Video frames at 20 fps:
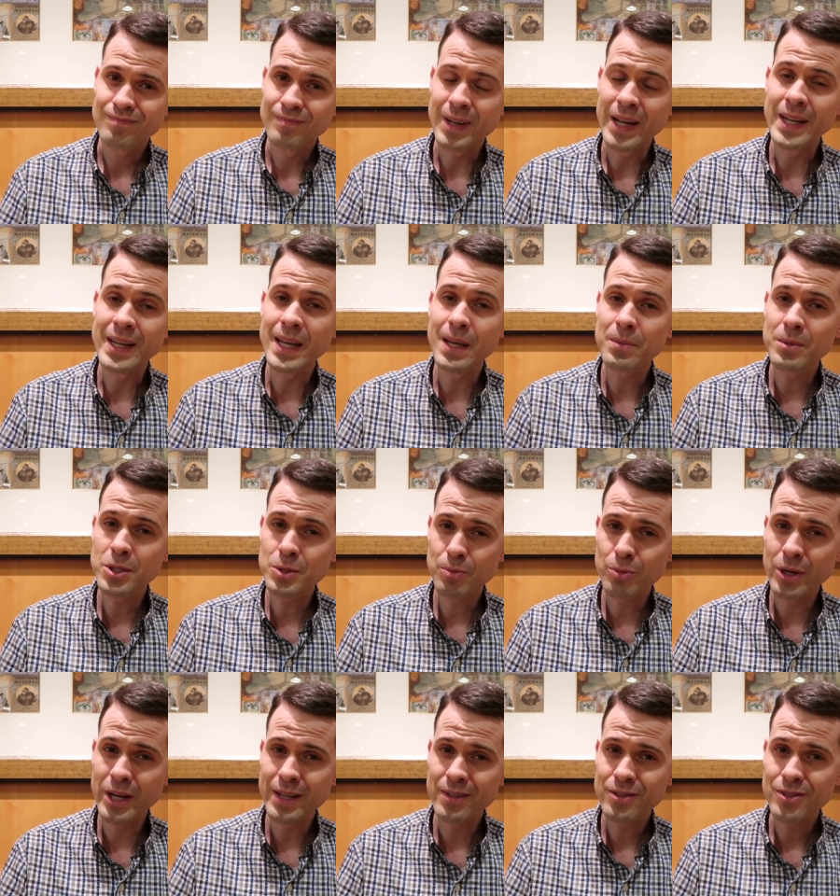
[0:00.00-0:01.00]
my name is
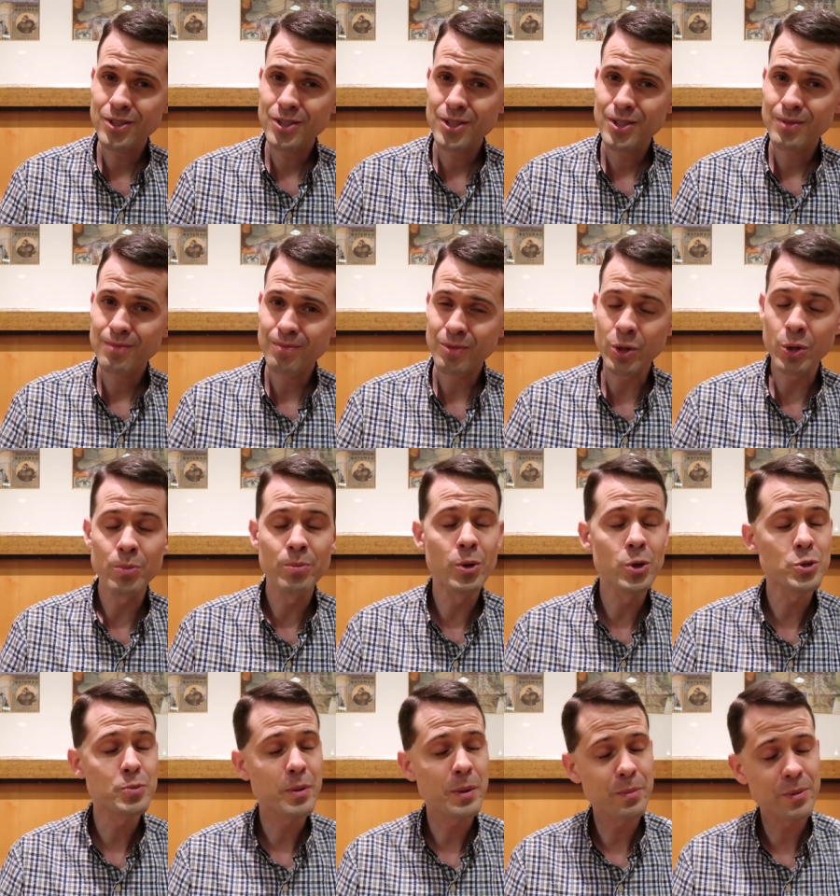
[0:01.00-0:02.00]
Brent, though
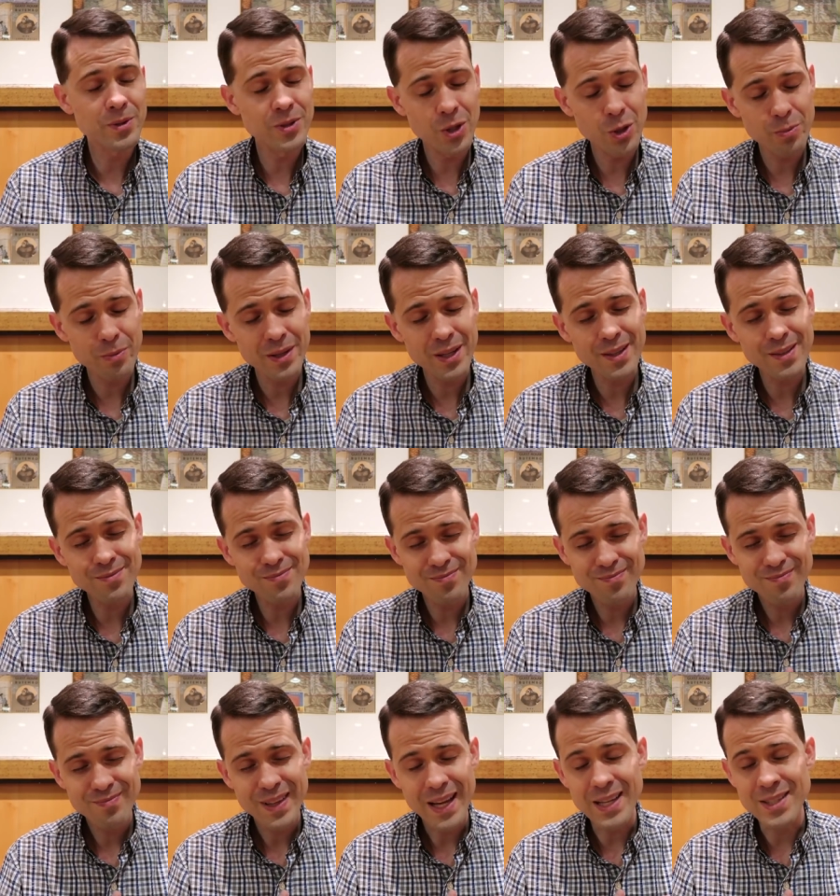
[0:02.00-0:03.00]
most people know me
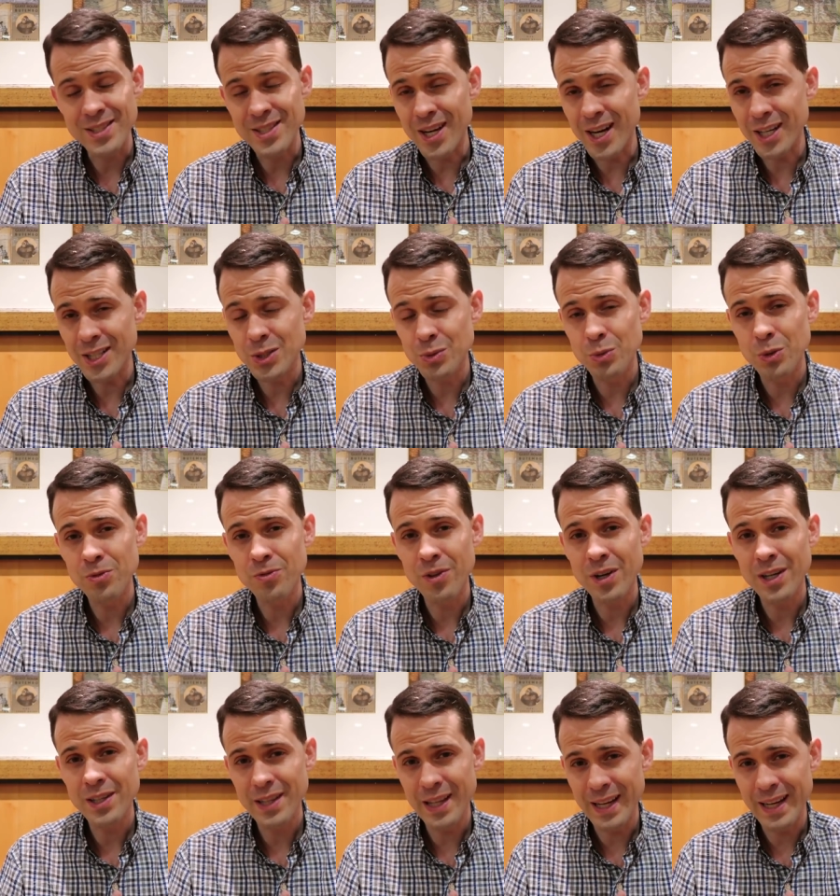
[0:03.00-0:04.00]
as Dr. Wolf
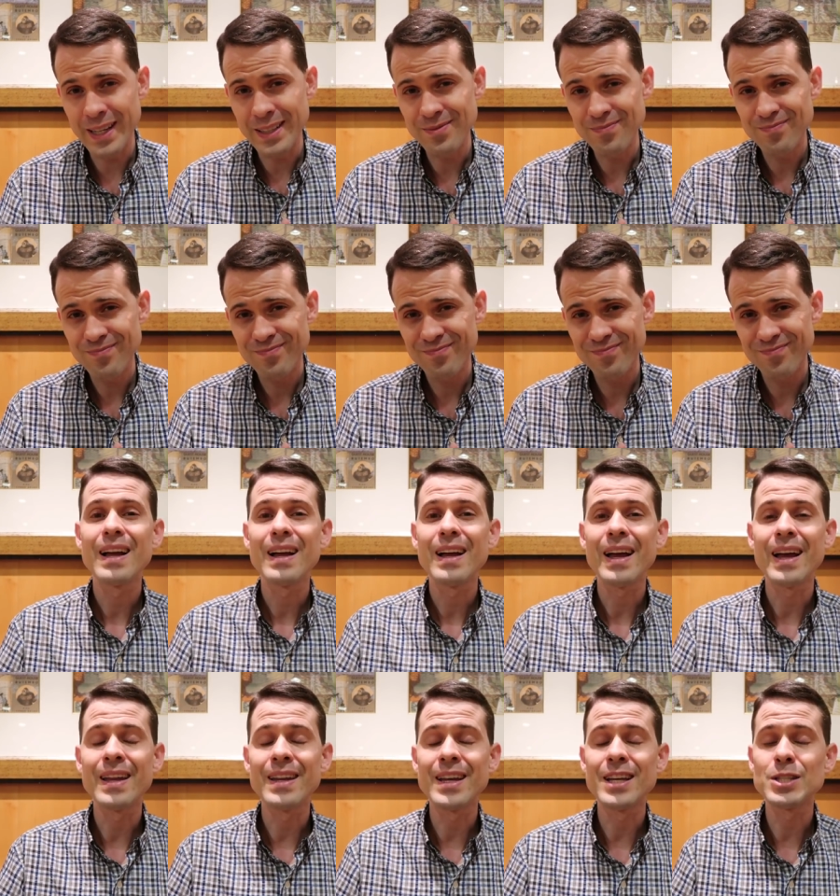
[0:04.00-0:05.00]
Online,
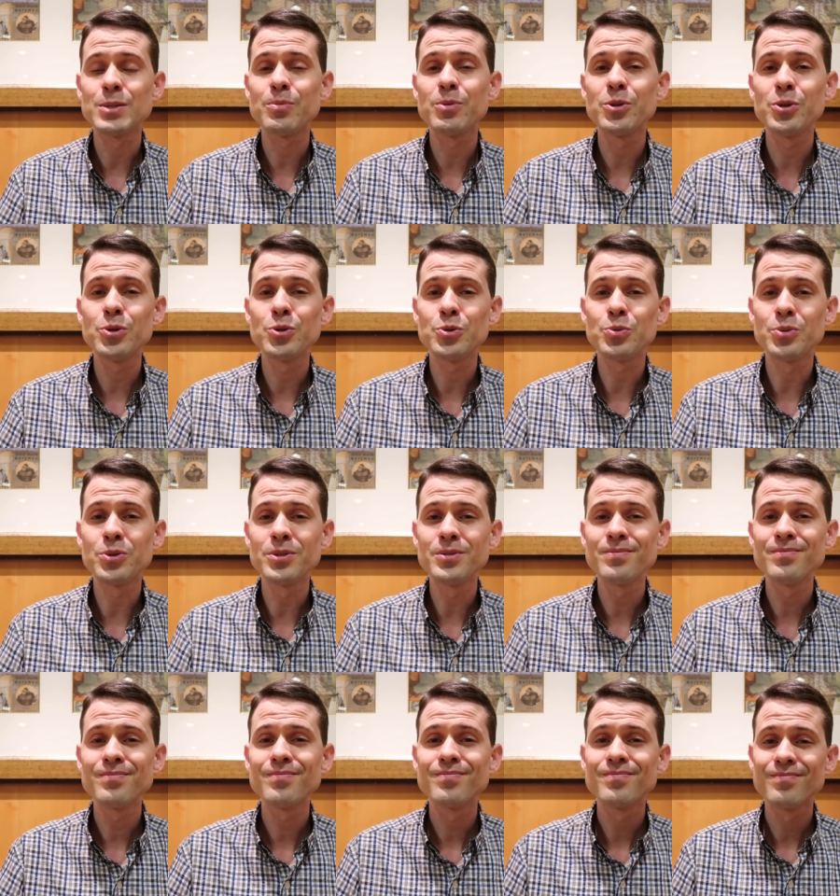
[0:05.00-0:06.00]
and as per usual,
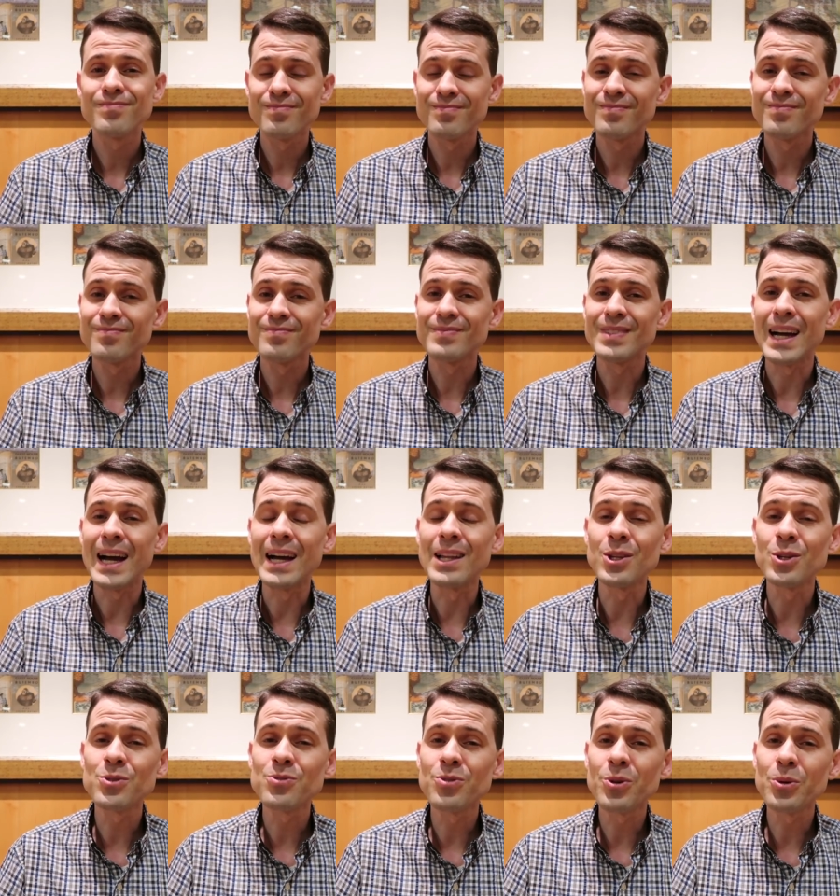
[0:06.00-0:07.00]
I
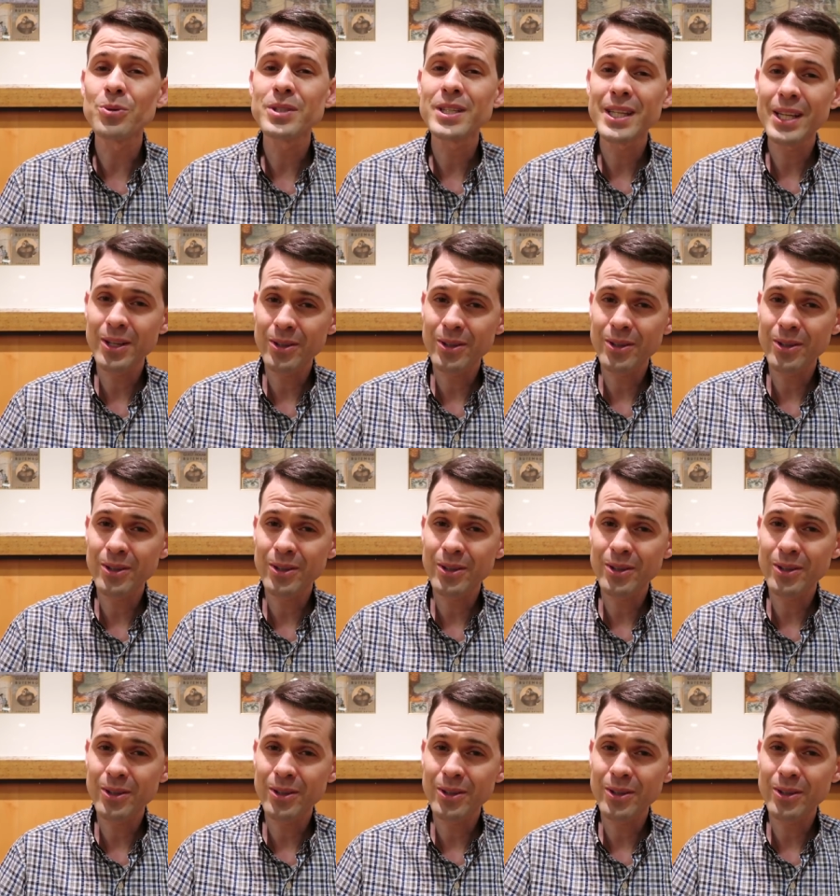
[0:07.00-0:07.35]
look forward to